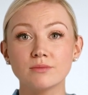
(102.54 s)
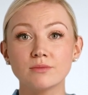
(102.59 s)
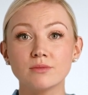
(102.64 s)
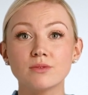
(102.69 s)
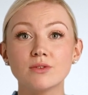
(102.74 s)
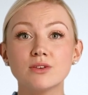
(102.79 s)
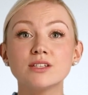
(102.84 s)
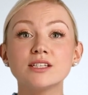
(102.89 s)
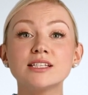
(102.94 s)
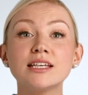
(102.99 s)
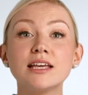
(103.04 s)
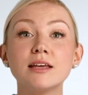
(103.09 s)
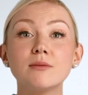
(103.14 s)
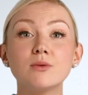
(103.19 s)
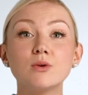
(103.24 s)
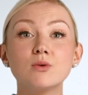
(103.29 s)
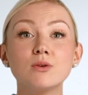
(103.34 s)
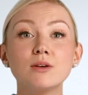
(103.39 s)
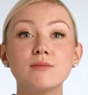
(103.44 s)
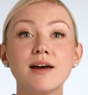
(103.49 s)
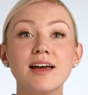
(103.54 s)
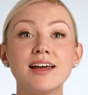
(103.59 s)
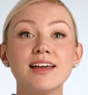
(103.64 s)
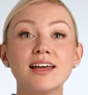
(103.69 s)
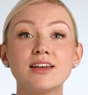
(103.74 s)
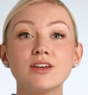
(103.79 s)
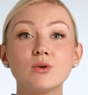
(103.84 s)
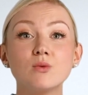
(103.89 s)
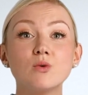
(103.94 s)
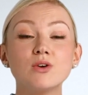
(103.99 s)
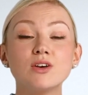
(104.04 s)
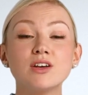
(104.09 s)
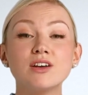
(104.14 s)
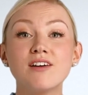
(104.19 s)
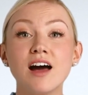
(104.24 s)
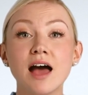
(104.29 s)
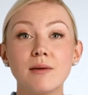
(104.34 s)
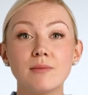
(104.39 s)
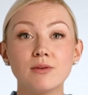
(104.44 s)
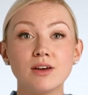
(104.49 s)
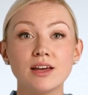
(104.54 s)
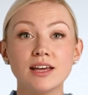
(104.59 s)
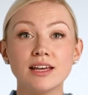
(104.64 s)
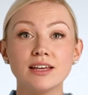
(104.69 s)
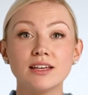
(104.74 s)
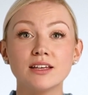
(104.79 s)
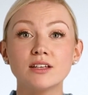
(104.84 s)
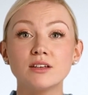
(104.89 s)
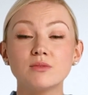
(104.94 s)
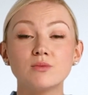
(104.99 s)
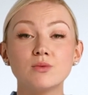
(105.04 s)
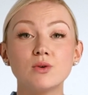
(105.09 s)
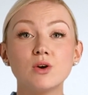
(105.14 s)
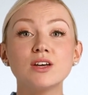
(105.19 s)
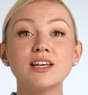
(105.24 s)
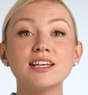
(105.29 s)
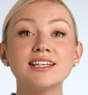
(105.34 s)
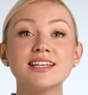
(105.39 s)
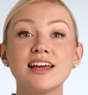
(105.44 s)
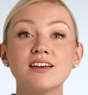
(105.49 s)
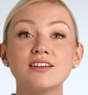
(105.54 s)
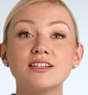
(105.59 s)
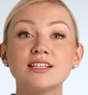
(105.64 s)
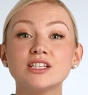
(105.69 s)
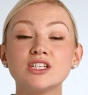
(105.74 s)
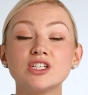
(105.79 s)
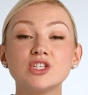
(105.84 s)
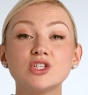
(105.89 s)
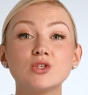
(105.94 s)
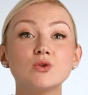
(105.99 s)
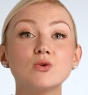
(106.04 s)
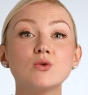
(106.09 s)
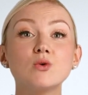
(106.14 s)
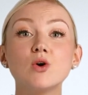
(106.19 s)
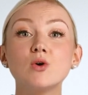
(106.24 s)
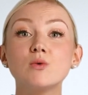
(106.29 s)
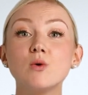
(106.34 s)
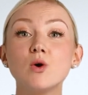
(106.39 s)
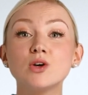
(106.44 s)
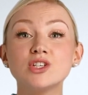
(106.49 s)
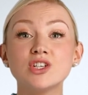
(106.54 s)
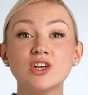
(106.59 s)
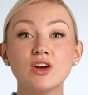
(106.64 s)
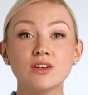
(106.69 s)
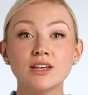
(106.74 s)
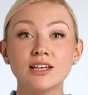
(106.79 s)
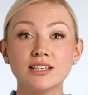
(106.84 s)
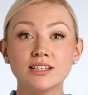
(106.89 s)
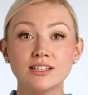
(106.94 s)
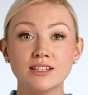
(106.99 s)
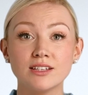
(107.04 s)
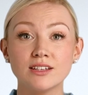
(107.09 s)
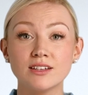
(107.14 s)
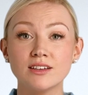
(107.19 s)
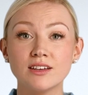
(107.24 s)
For example, we might get the word evaporate broken down into 2 or more tokens,